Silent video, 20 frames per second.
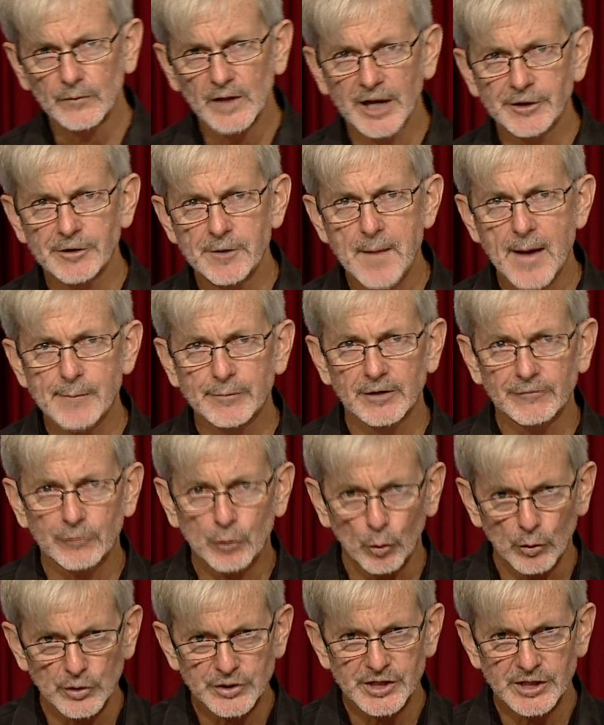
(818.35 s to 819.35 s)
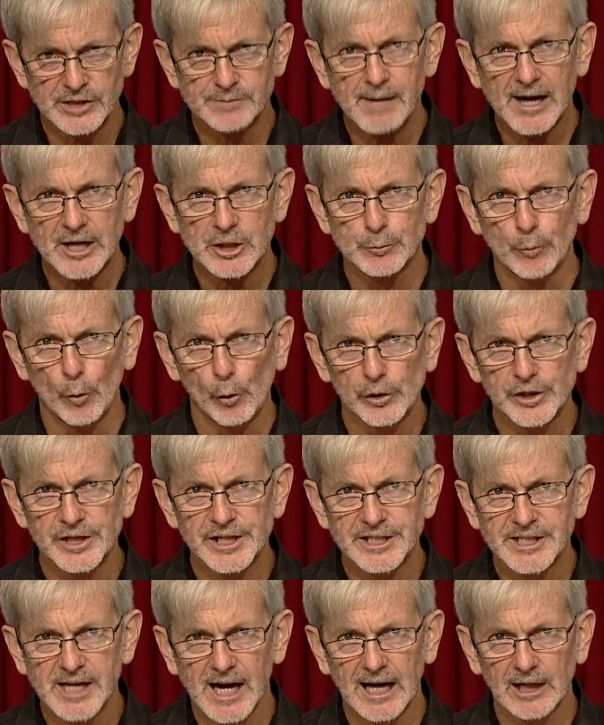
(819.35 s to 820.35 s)
And remember, of course, there's much more
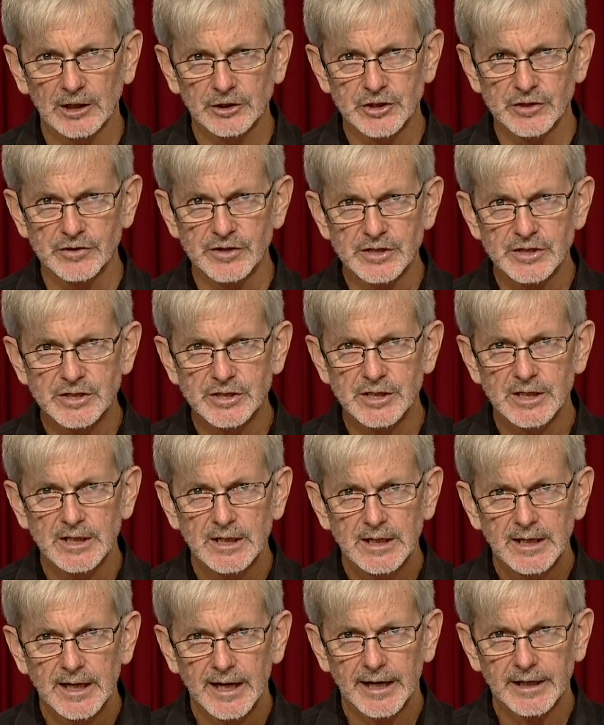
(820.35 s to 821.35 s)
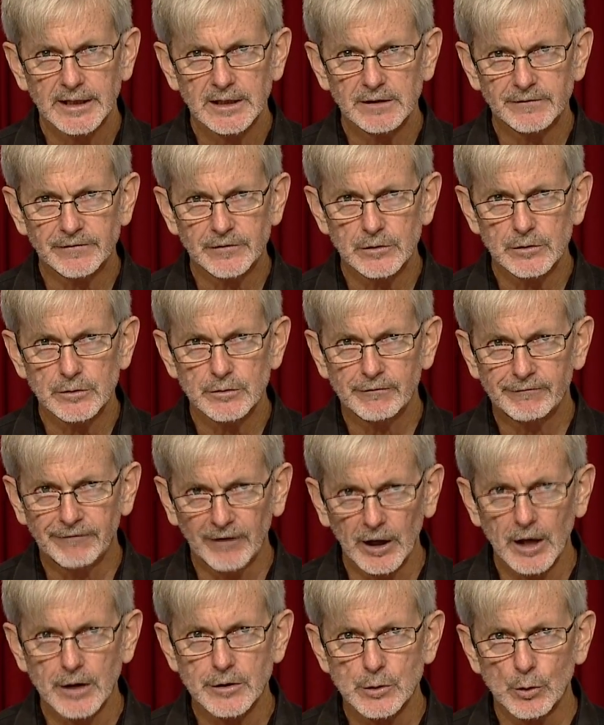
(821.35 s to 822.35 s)
detail to this, and if you
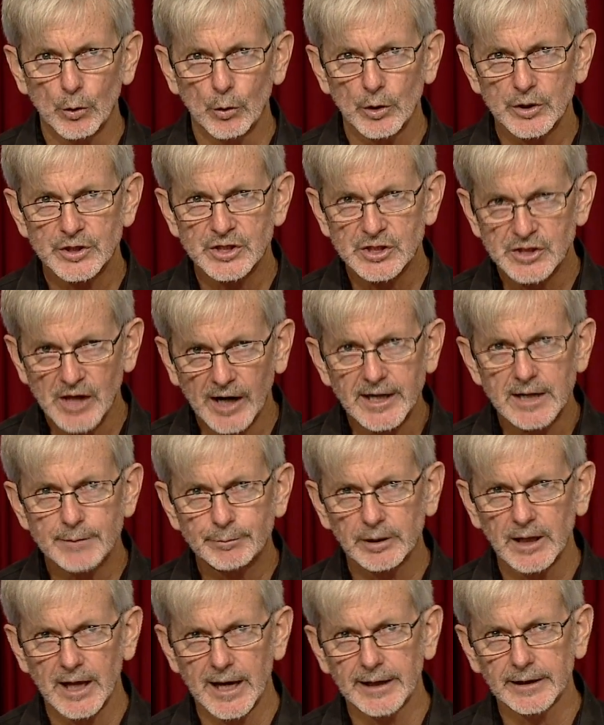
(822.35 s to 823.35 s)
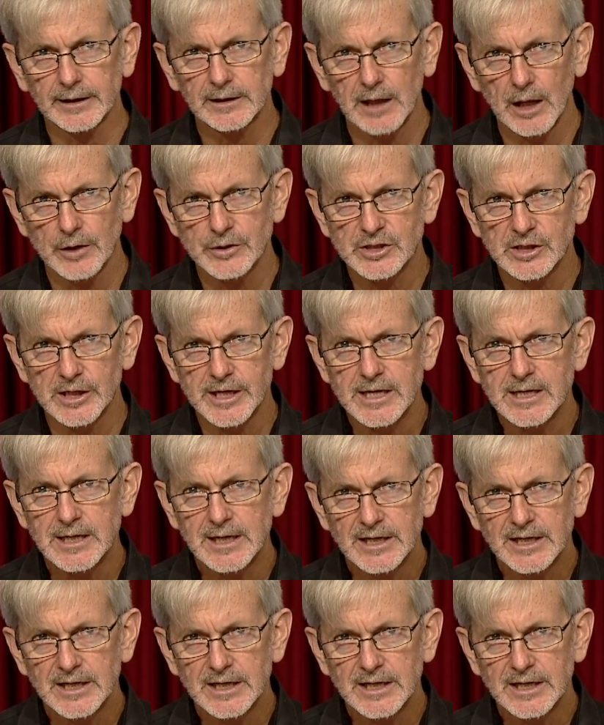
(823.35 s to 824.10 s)
follow your study plan closely,